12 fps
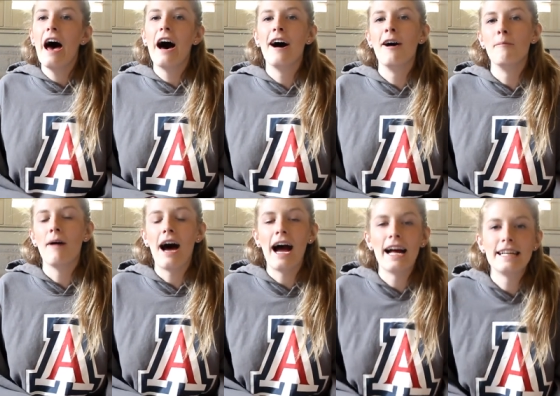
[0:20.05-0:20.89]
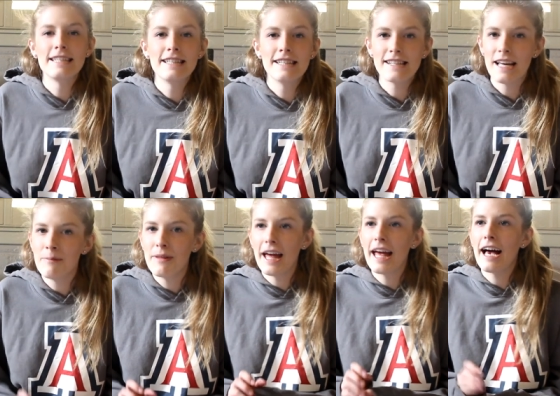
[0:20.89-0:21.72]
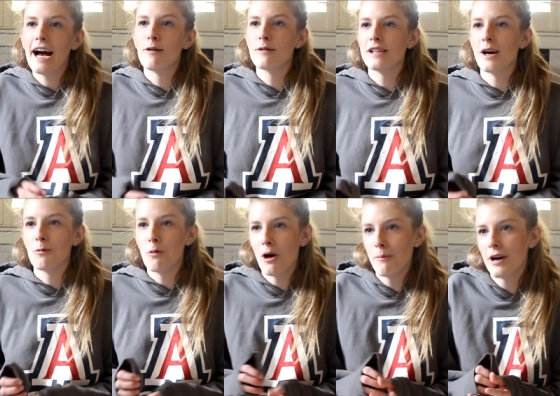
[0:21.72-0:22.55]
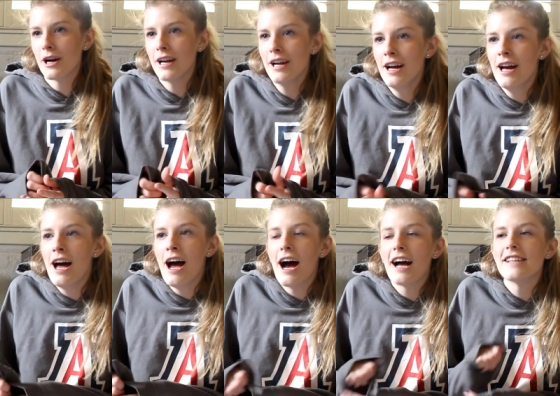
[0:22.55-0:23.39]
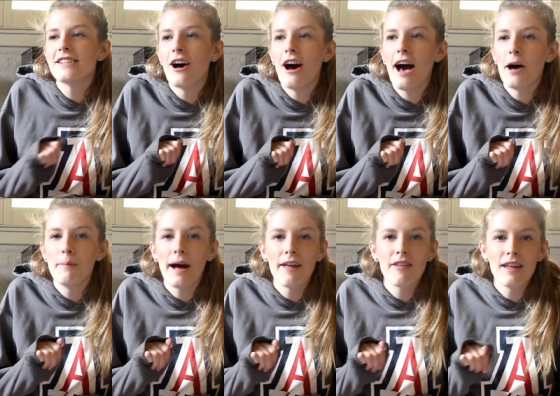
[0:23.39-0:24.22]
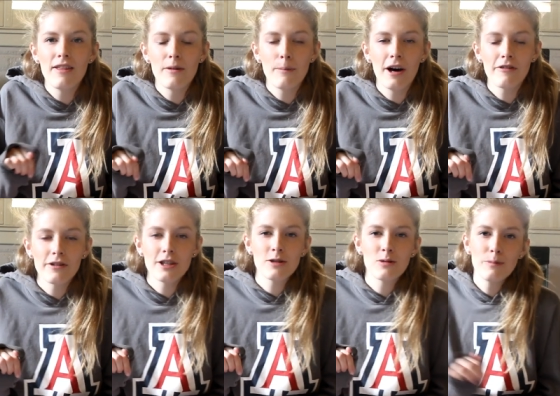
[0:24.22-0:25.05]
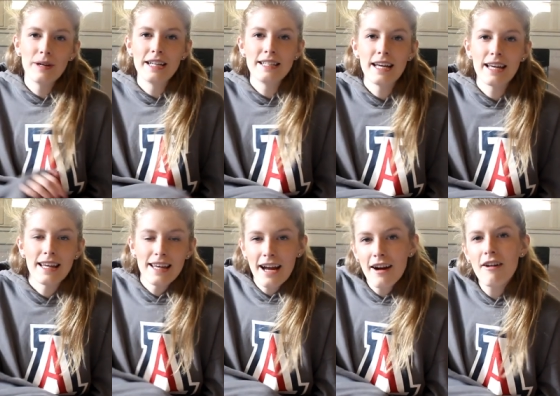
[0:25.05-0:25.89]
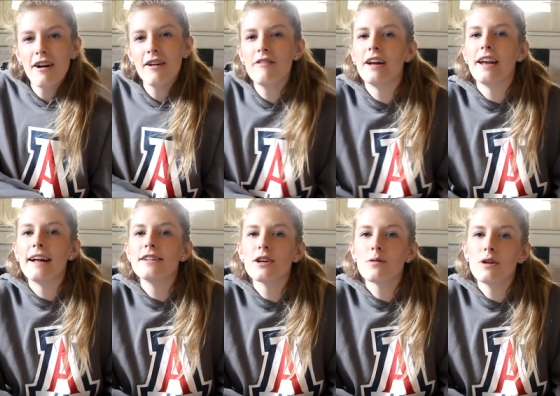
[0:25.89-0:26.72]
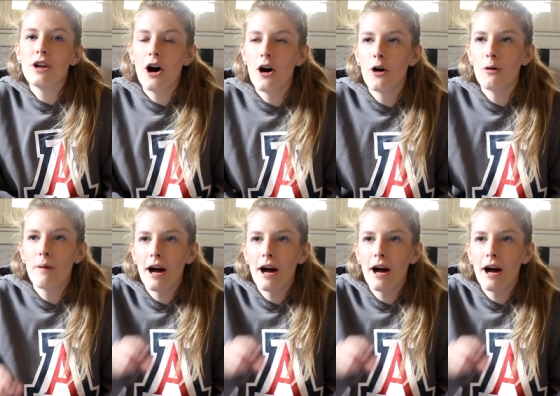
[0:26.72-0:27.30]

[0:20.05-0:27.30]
Um, I did the same thing. I was at Walmart. I saw how badly the puffers were being taken care of and I took one home.